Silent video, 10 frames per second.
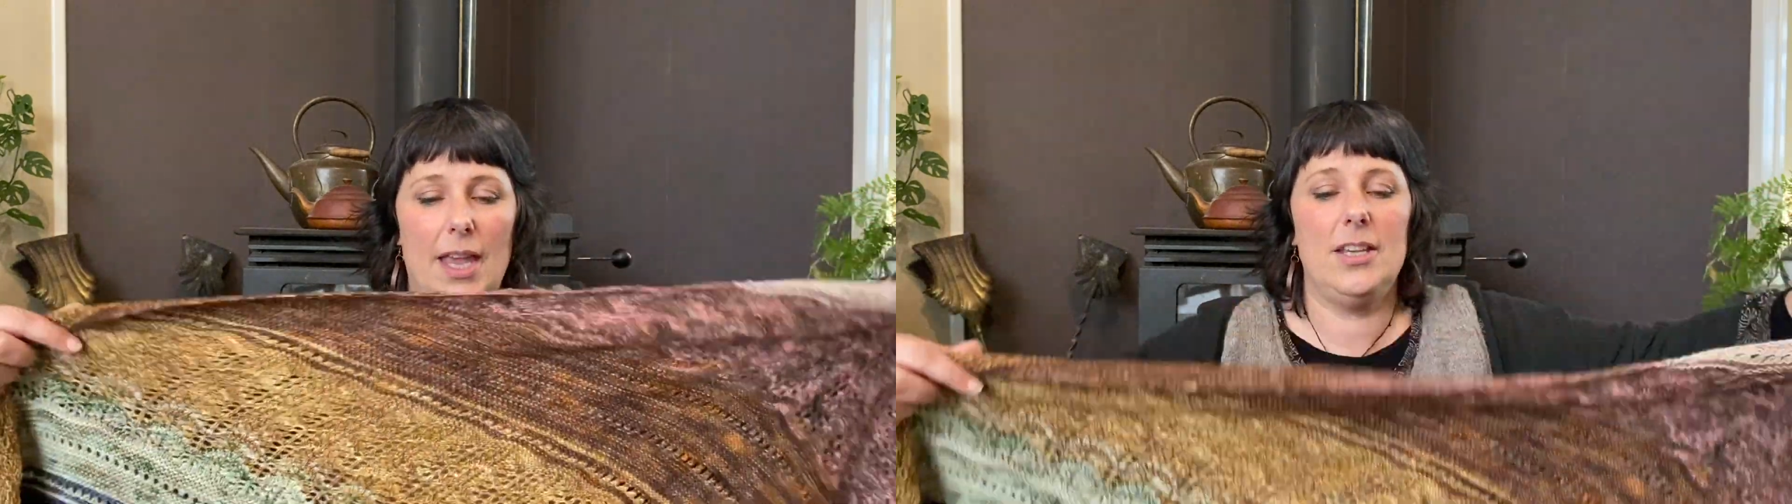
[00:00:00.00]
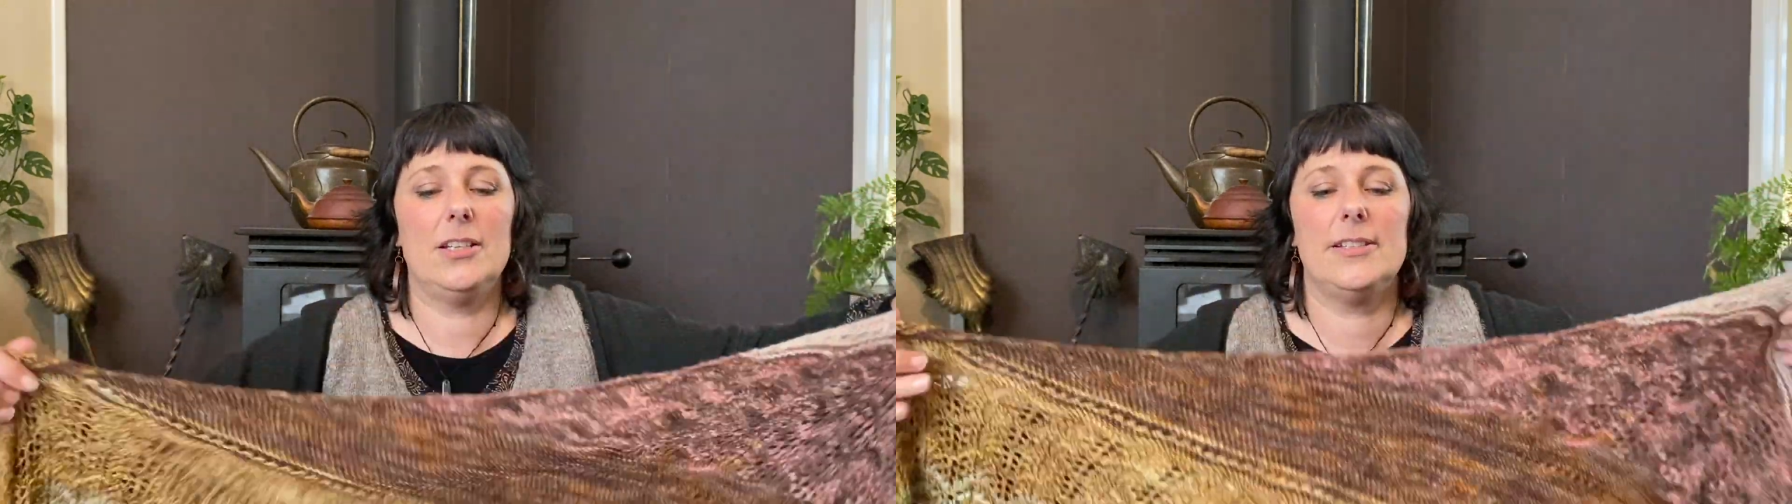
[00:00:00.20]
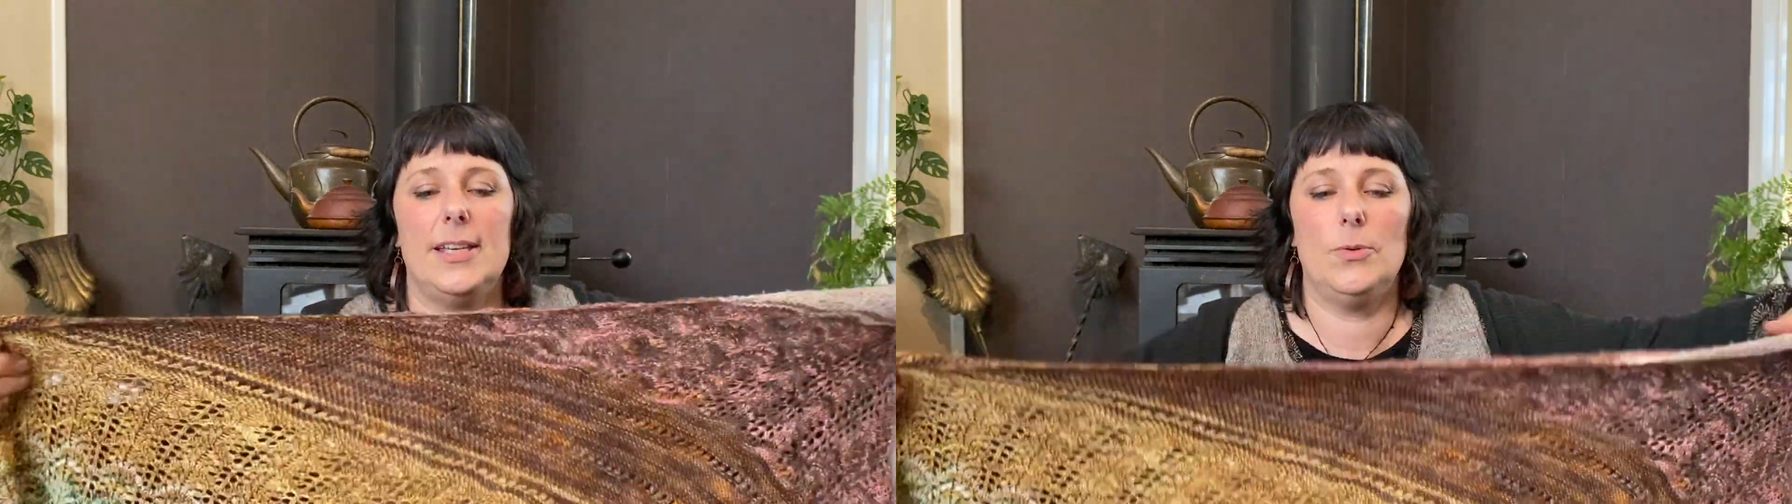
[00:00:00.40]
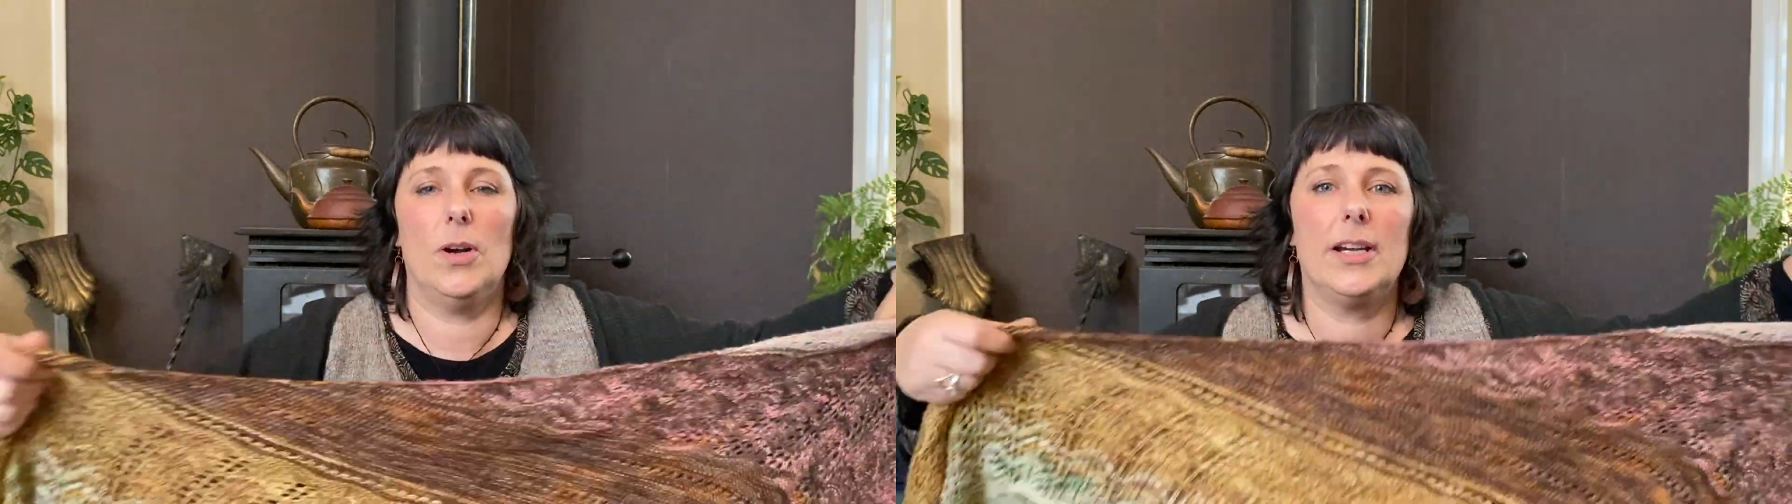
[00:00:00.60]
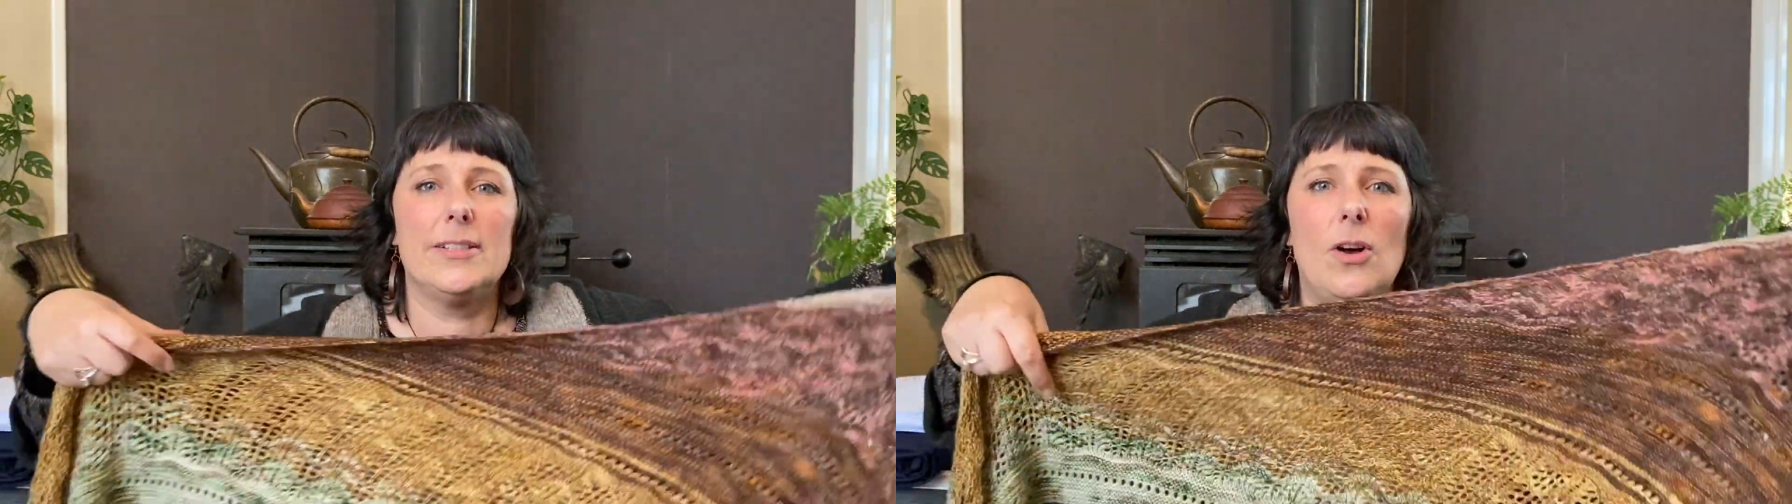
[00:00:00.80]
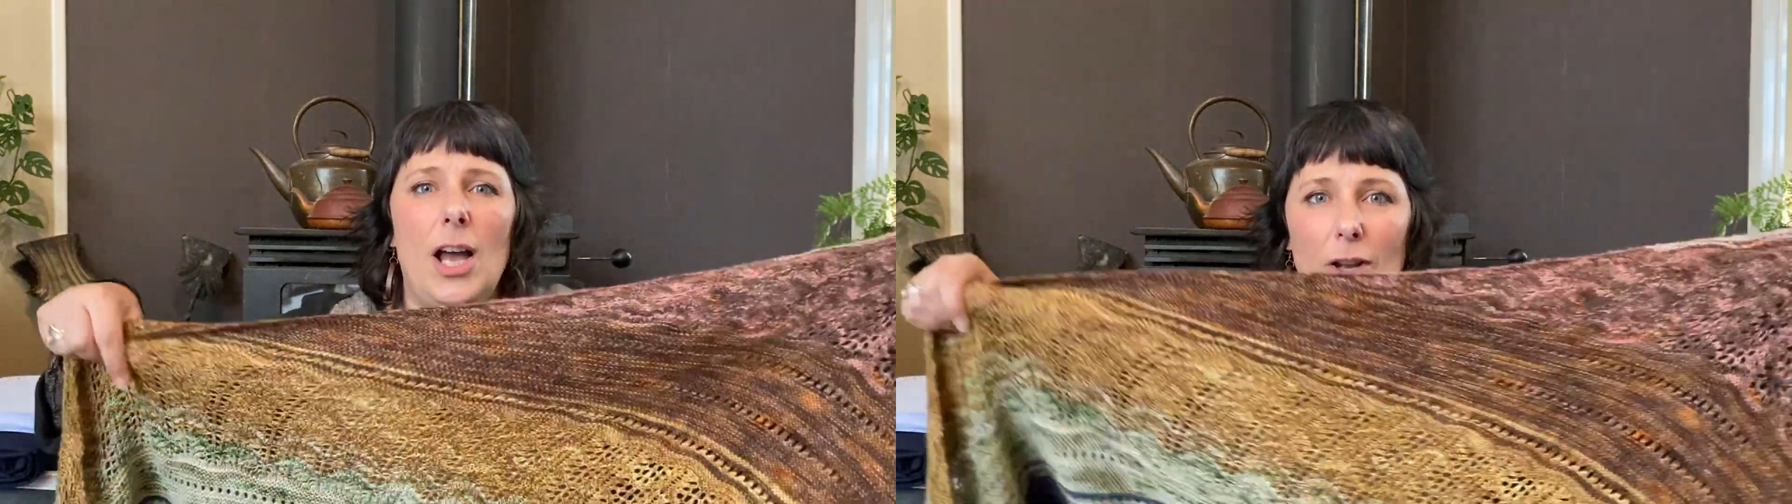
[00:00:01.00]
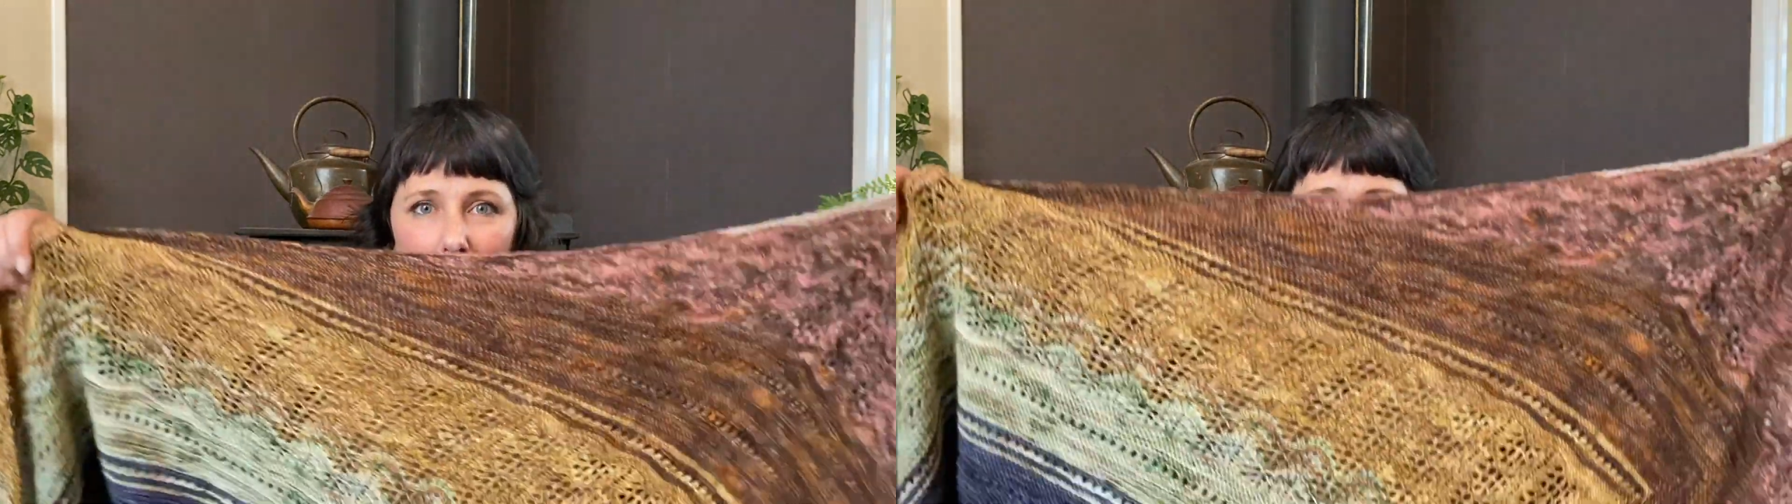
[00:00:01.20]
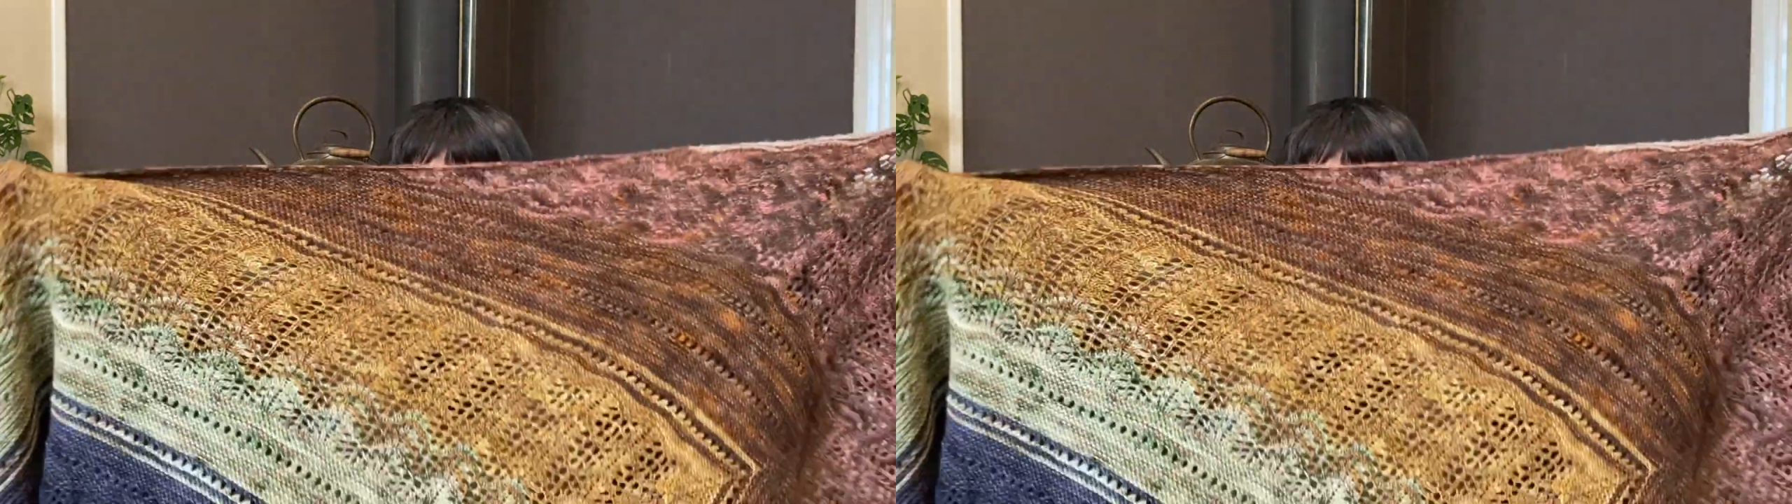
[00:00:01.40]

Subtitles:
And you can see why, because I like